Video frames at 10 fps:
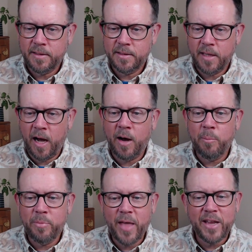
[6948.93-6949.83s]

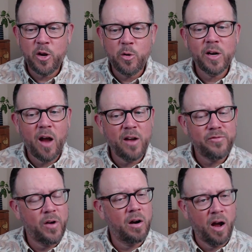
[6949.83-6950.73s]
um, that you are not
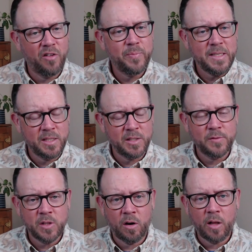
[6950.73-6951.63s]
far off, pieces of
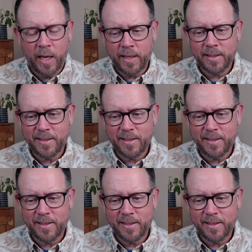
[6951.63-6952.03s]
starlight.